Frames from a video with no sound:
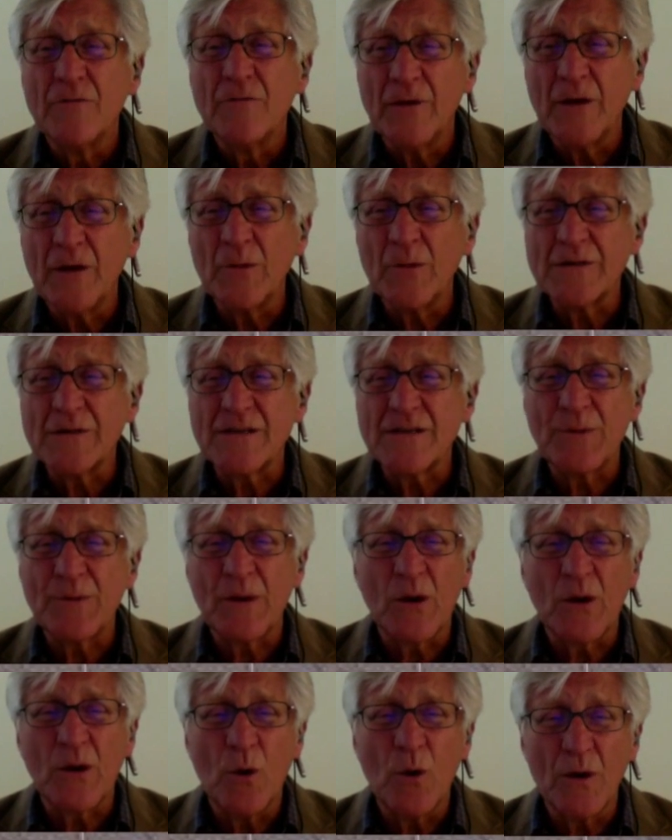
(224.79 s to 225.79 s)
Fairewinds has
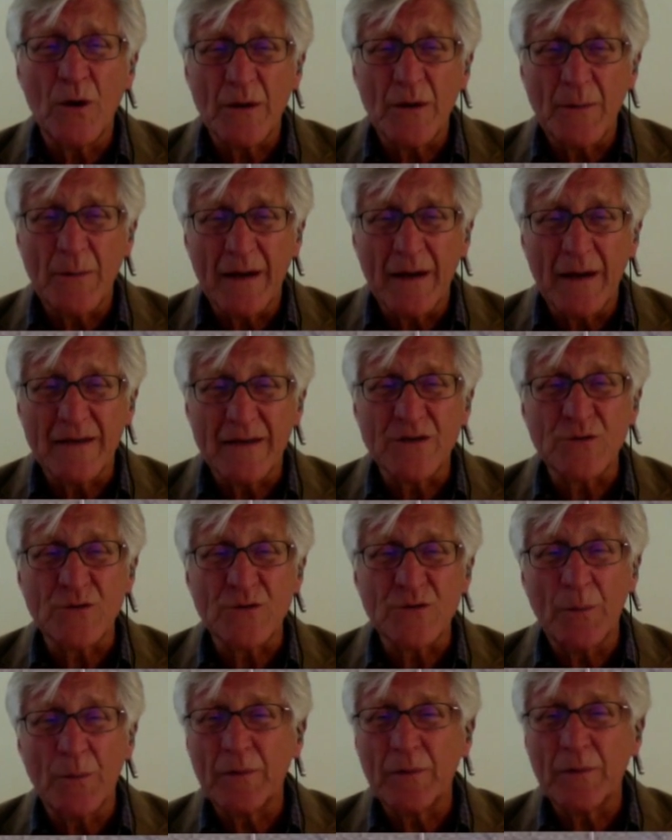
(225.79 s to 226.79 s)
been quoted about this
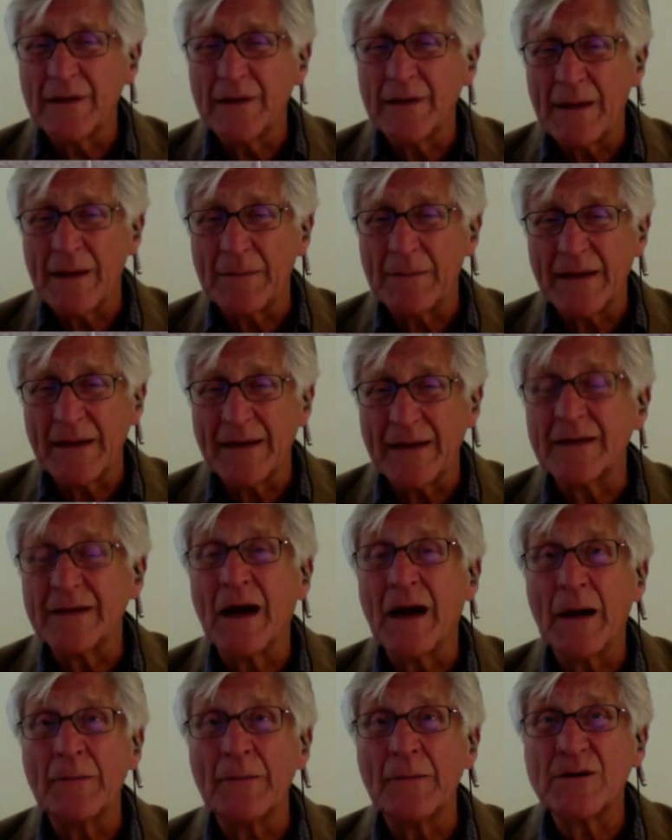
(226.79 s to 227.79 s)
WIPP calamity in
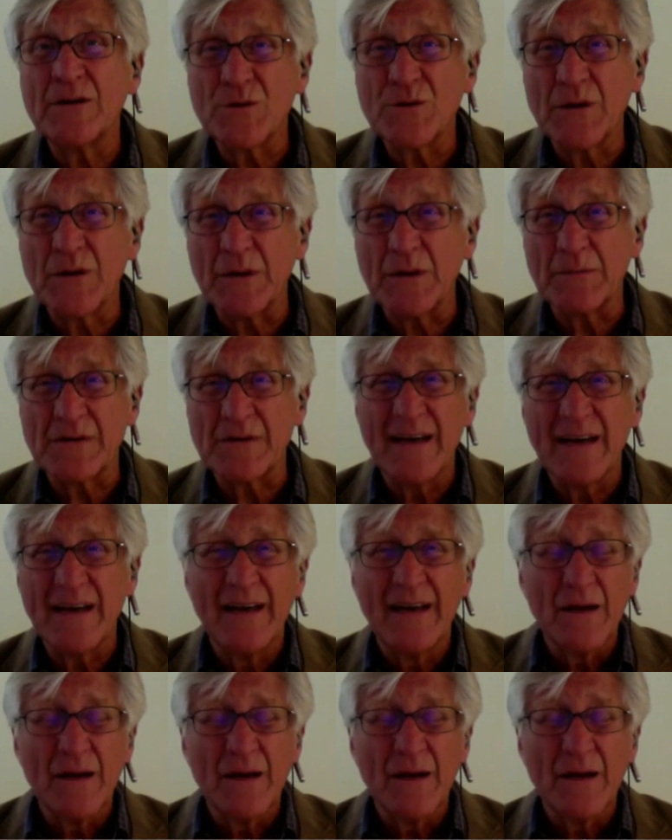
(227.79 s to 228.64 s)
Common Dreams